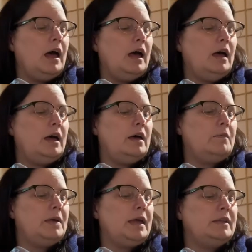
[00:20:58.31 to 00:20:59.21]

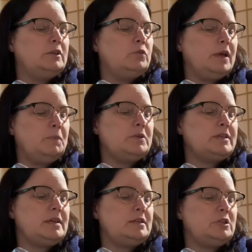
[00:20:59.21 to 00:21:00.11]
Um, and then
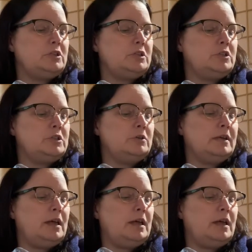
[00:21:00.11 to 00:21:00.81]
20% Suri